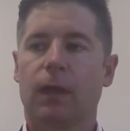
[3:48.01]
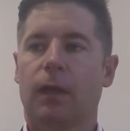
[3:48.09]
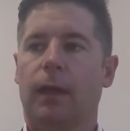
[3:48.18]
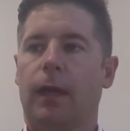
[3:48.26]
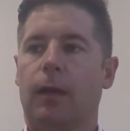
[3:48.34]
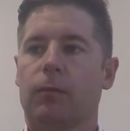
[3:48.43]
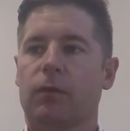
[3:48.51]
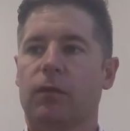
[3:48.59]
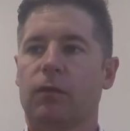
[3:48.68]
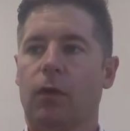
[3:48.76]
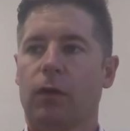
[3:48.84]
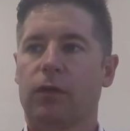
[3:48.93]
because it's
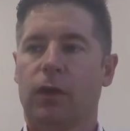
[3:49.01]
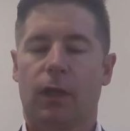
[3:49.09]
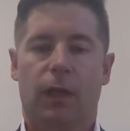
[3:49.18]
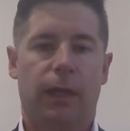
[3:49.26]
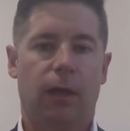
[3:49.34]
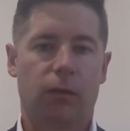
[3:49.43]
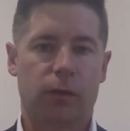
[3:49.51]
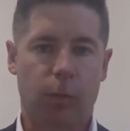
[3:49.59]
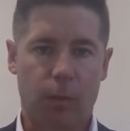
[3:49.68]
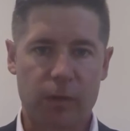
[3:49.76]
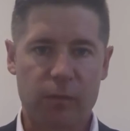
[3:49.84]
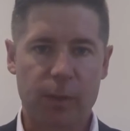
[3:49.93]
not how long the
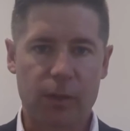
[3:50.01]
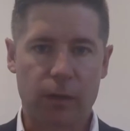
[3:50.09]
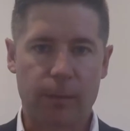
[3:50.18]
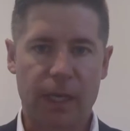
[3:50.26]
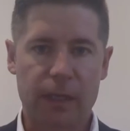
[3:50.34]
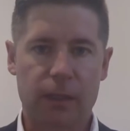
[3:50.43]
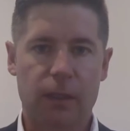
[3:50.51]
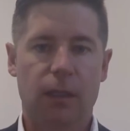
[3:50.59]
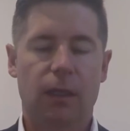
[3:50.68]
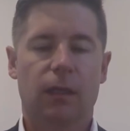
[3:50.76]
property's been on the market.